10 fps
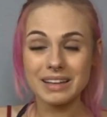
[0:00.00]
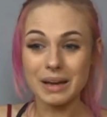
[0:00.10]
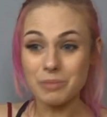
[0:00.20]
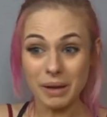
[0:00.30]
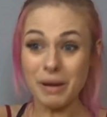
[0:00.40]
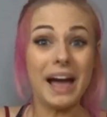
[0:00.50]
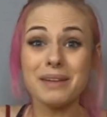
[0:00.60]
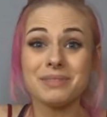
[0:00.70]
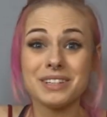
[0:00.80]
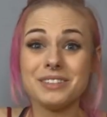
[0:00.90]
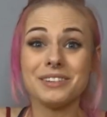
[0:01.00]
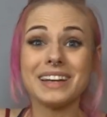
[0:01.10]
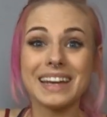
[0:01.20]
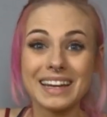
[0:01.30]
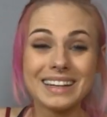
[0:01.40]
hyped to do it
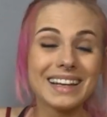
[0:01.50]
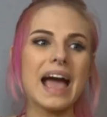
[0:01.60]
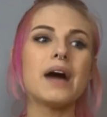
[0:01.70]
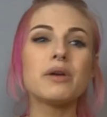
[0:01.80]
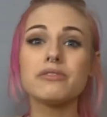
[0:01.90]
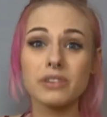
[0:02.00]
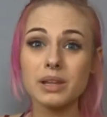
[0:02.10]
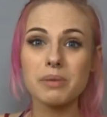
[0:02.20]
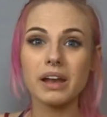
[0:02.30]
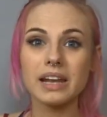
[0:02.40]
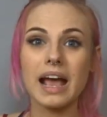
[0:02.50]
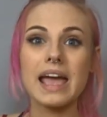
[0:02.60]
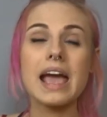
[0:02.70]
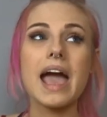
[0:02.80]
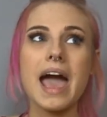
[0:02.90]
again. How I feel about it,
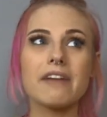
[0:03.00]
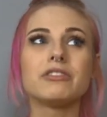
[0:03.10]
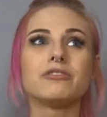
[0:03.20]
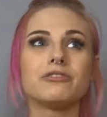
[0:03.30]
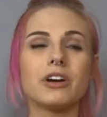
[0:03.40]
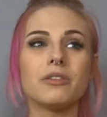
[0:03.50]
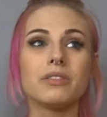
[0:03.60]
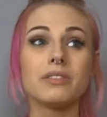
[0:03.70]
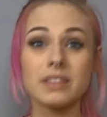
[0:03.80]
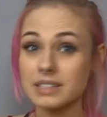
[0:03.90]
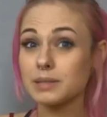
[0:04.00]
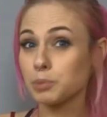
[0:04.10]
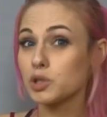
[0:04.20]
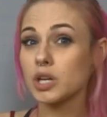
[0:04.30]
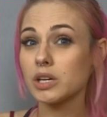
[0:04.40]
I haven't felt this
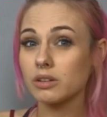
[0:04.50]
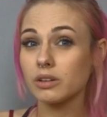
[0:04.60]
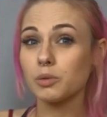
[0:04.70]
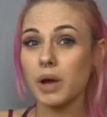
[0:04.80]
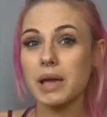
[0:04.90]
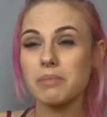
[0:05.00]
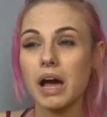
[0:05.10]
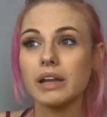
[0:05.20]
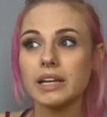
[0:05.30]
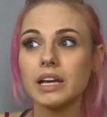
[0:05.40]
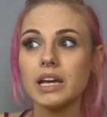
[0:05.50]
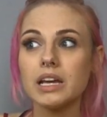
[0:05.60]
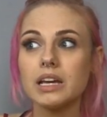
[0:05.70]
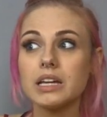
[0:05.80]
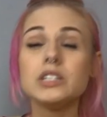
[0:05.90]
particular way about it
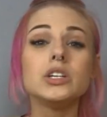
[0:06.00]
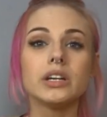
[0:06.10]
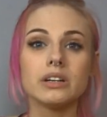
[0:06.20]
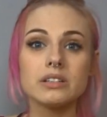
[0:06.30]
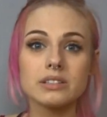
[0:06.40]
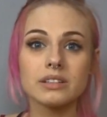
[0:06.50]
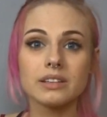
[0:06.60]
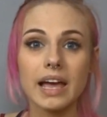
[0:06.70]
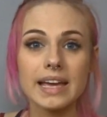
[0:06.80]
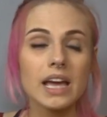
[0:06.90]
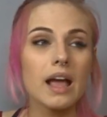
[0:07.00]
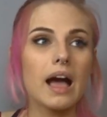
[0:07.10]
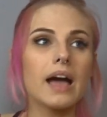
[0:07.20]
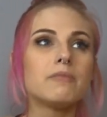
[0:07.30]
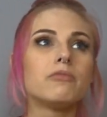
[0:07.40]
in years. Like,
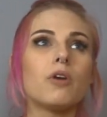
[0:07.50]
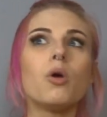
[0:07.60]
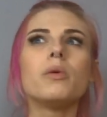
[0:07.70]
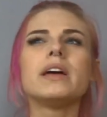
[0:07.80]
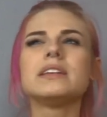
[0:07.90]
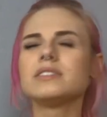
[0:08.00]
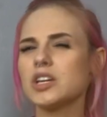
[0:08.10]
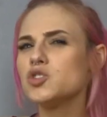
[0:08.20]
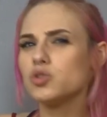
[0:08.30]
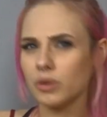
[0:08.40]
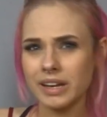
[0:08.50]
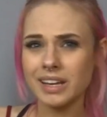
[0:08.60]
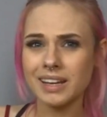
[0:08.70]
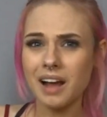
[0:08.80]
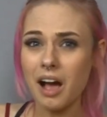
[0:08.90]
I've always enjoyed
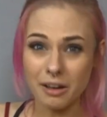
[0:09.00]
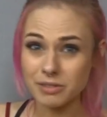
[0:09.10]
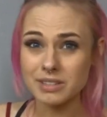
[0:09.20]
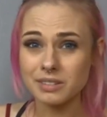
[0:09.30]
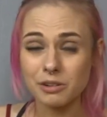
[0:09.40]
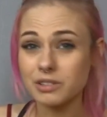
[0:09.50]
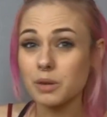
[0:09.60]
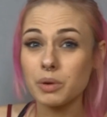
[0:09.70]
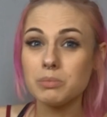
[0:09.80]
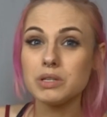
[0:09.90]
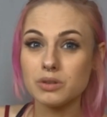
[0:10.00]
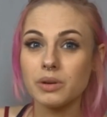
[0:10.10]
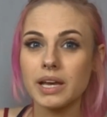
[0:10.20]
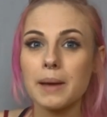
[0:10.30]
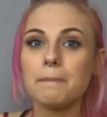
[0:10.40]
it, obviously, or else I wouldn't be
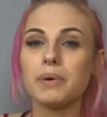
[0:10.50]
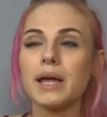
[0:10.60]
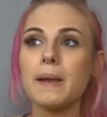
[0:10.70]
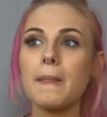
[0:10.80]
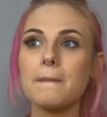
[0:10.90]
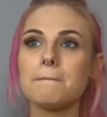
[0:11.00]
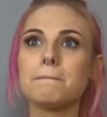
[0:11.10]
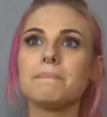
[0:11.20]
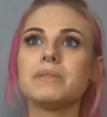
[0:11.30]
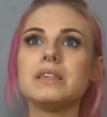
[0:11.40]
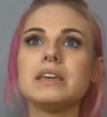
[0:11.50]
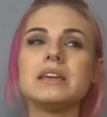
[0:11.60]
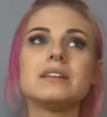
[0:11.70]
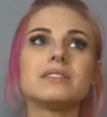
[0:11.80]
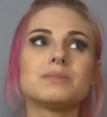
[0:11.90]
doing it, but
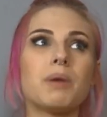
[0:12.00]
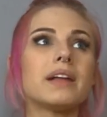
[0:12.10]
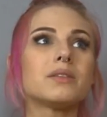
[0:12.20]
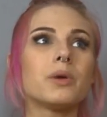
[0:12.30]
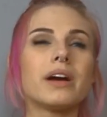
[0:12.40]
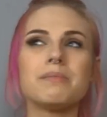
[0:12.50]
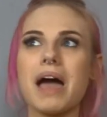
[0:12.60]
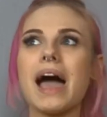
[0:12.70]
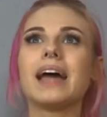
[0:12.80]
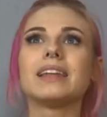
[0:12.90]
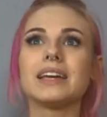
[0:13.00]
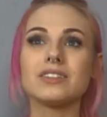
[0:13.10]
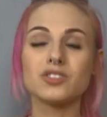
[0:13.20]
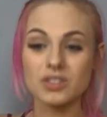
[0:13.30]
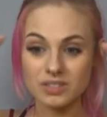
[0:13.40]
the spot where I'm at, like,
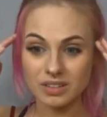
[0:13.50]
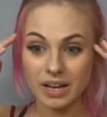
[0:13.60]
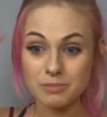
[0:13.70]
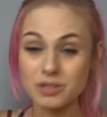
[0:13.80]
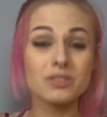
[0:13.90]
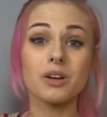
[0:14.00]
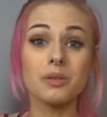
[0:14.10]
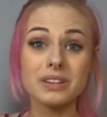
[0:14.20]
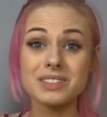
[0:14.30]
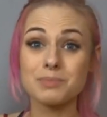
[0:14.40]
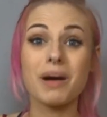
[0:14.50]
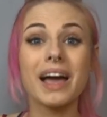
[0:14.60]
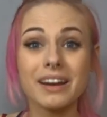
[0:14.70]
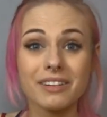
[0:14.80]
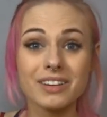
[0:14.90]
it's just, I'm so
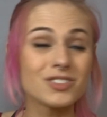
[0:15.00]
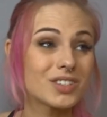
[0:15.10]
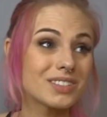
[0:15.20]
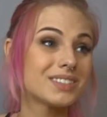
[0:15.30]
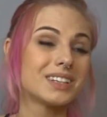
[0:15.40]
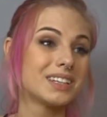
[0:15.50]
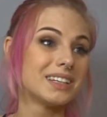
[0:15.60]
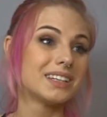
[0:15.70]
inspired and just,